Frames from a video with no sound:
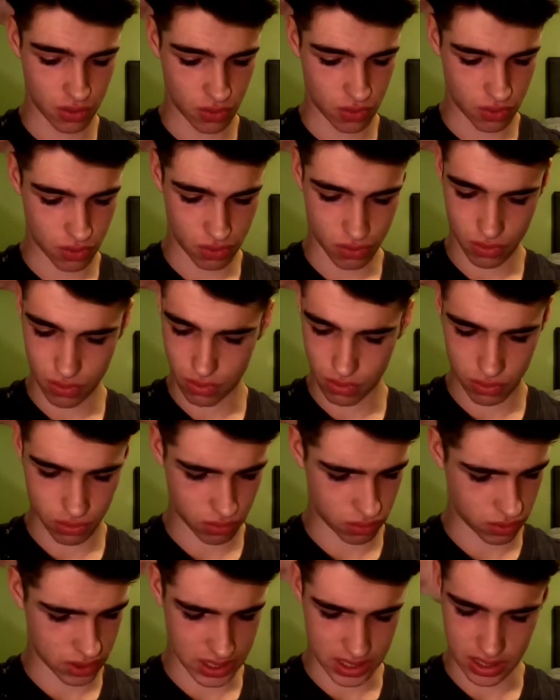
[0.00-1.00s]
Oh,
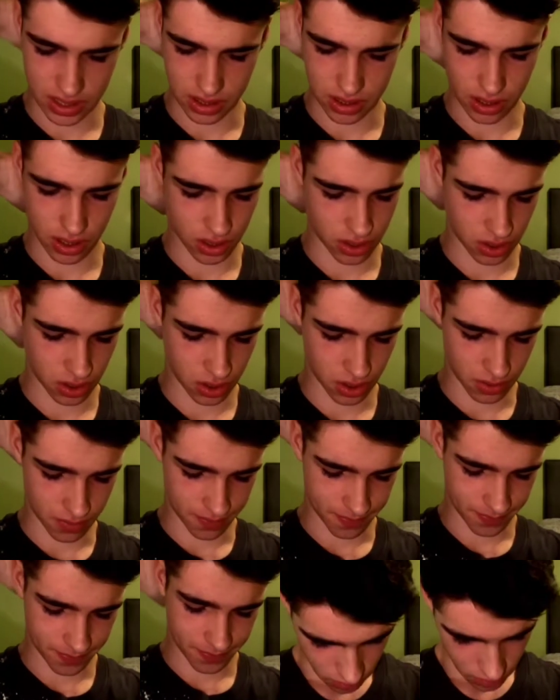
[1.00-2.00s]
oh, this is not
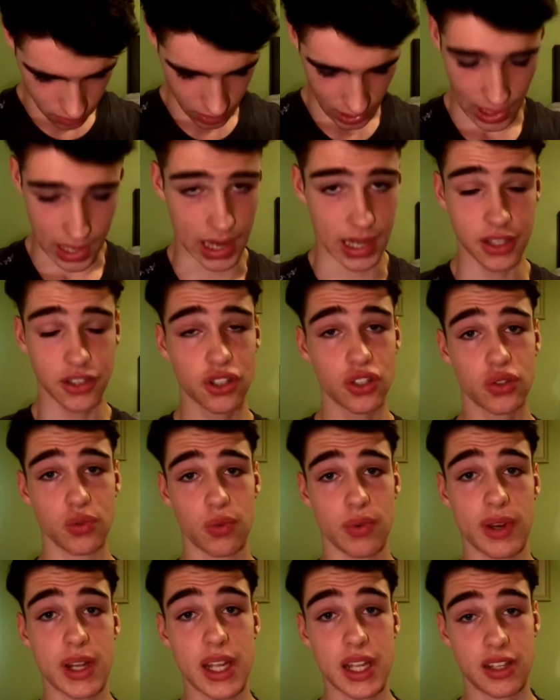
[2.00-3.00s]
good. Okay, let's just
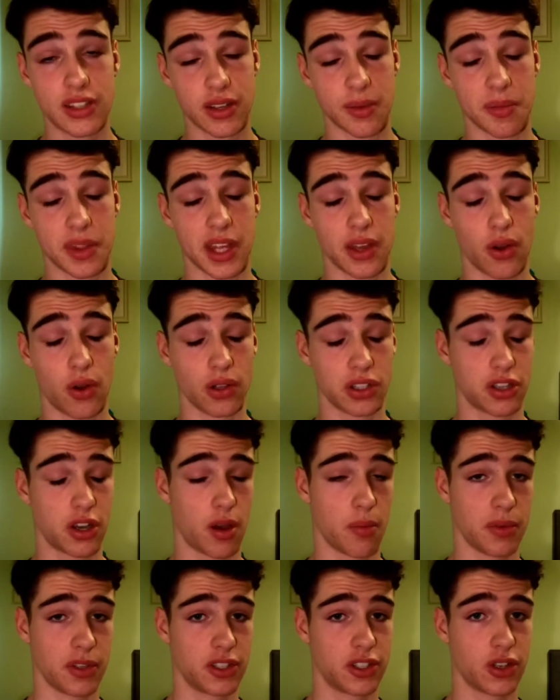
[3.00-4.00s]
read some of the old
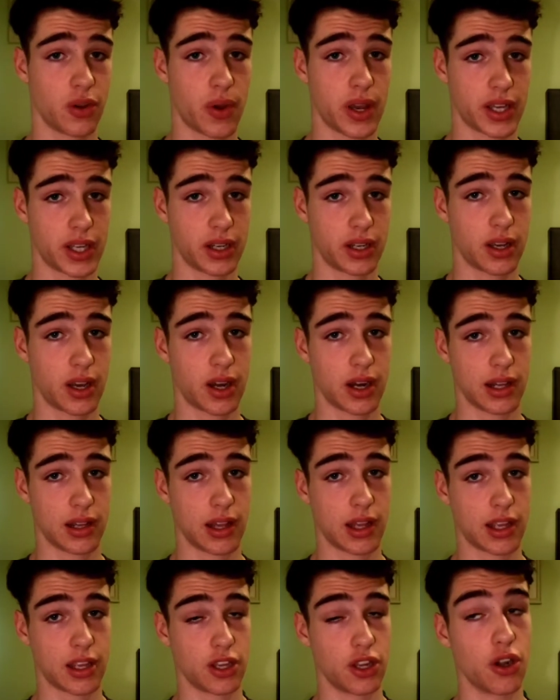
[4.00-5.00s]
comments so I can kind of
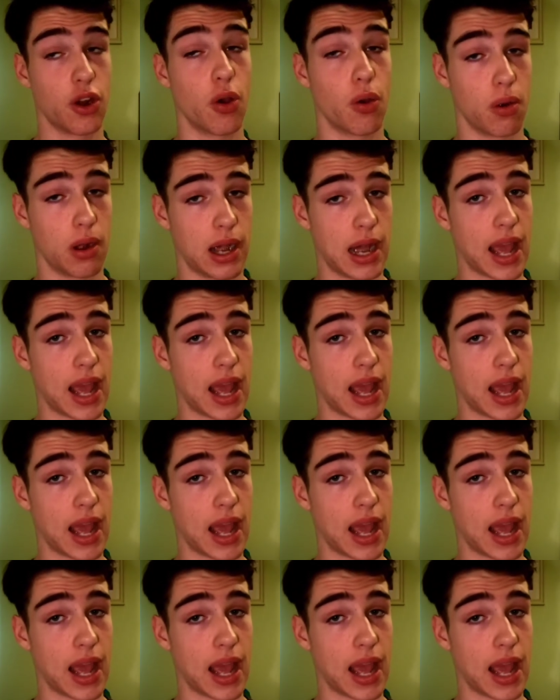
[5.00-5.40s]
like, you know,